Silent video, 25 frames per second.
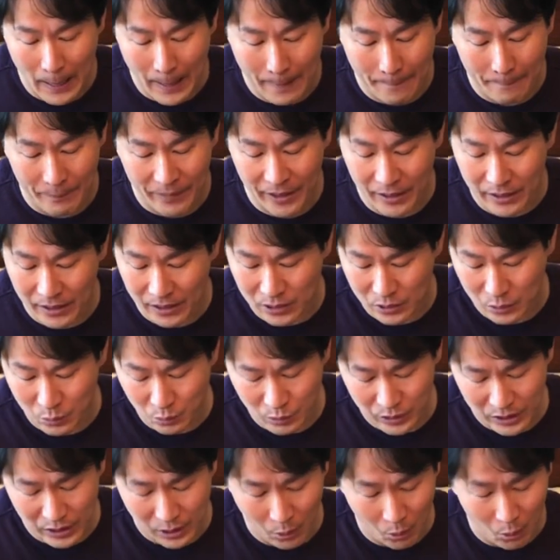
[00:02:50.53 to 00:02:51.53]
It is
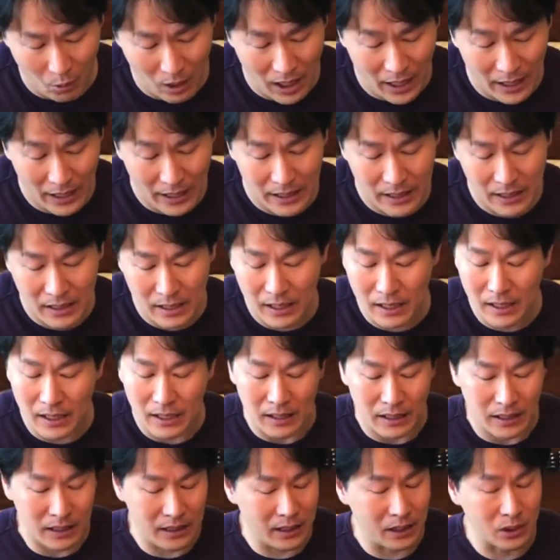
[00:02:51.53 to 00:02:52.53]
really wide,
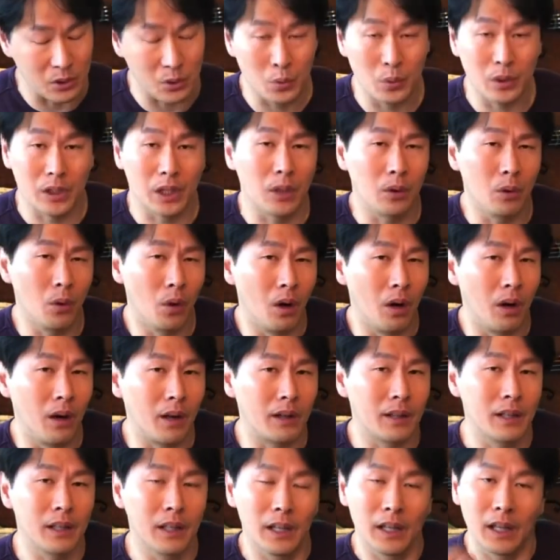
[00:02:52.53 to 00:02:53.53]
it is really
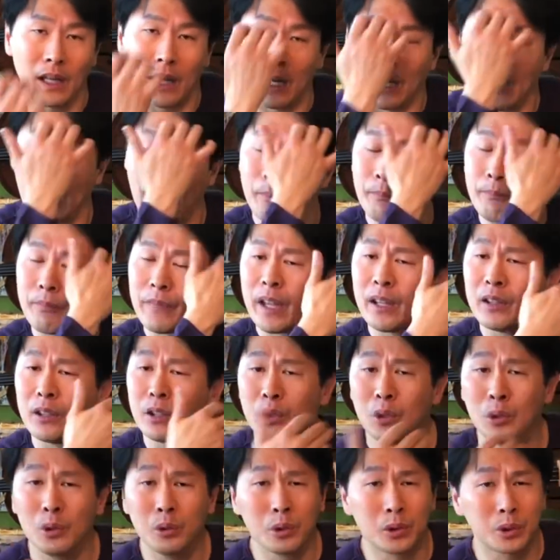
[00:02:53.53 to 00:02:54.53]
long, and
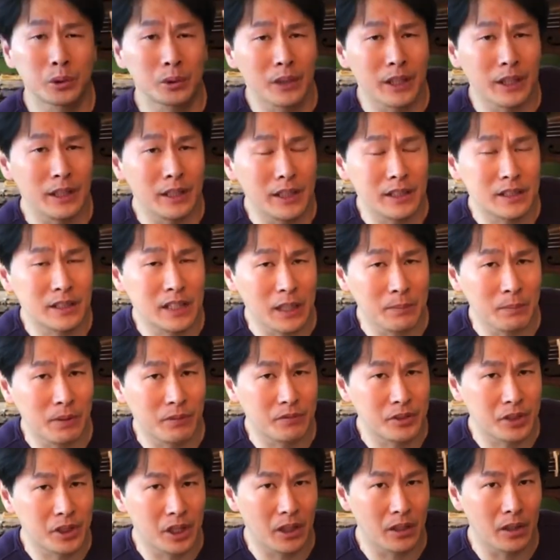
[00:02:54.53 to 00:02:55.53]
usually these type of
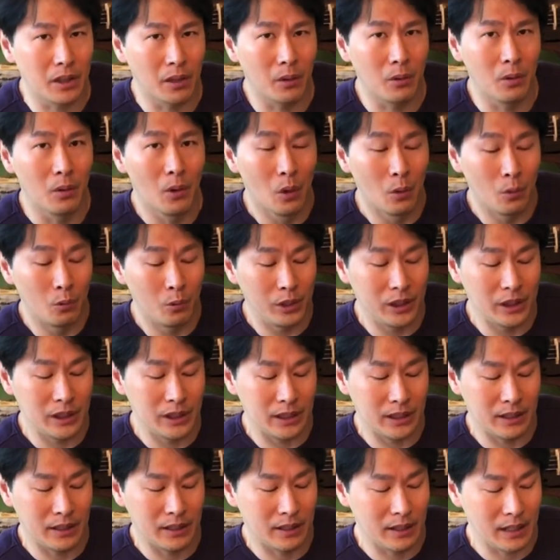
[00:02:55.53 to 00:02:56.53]
cello
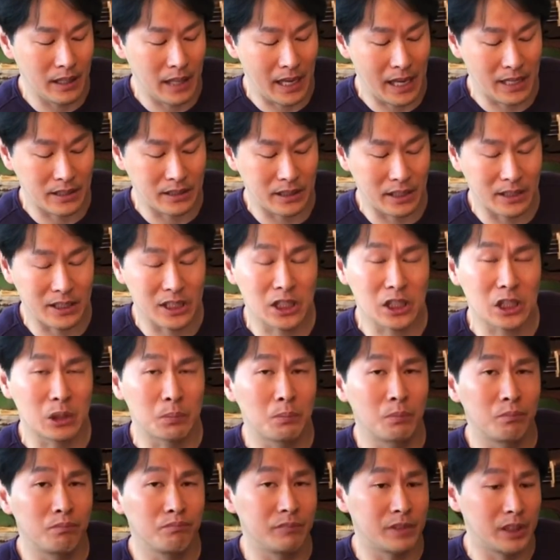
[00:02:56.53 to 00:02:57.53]
really has a
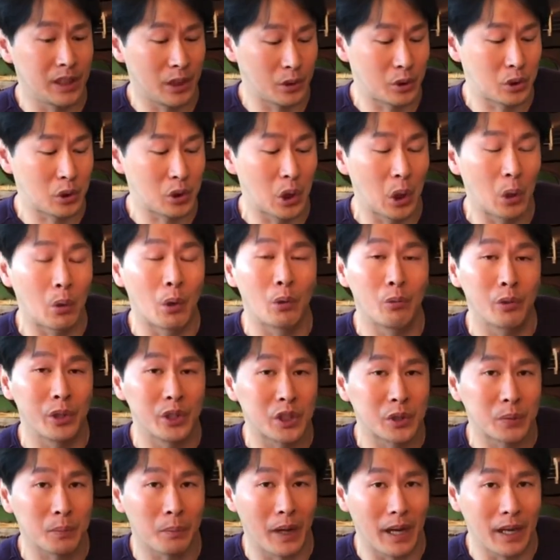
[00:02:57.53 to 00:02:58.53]
slower
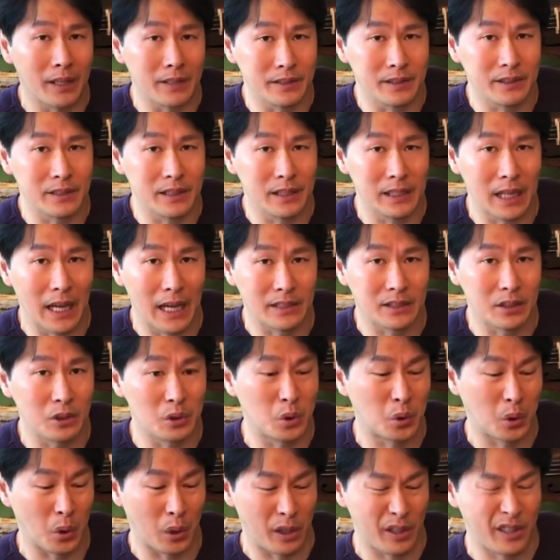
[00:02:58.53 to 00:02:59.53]
response. It has a
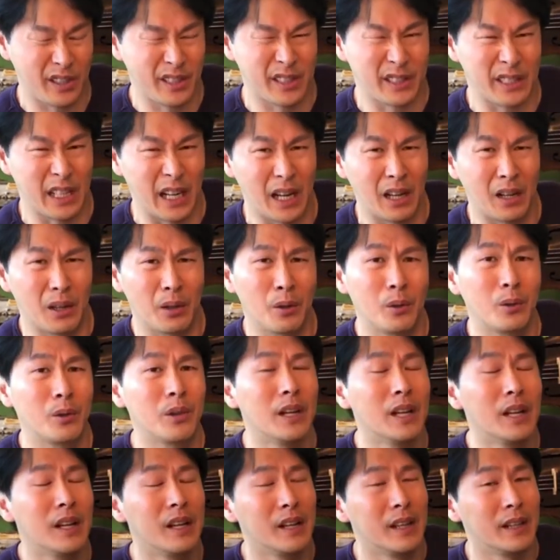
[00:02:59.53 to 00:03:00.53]
dark sound,
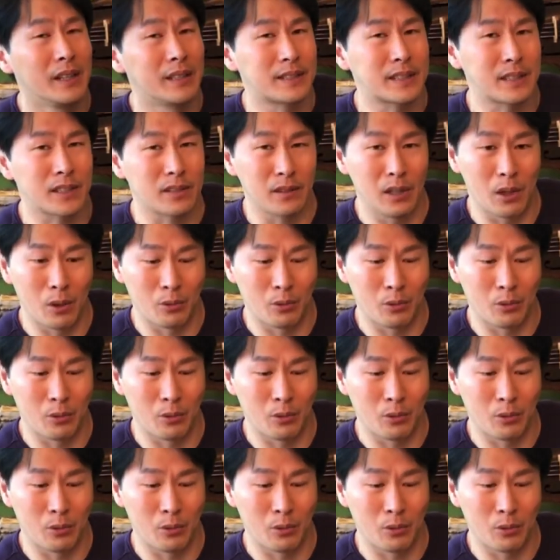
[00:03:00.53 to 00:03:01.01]
slow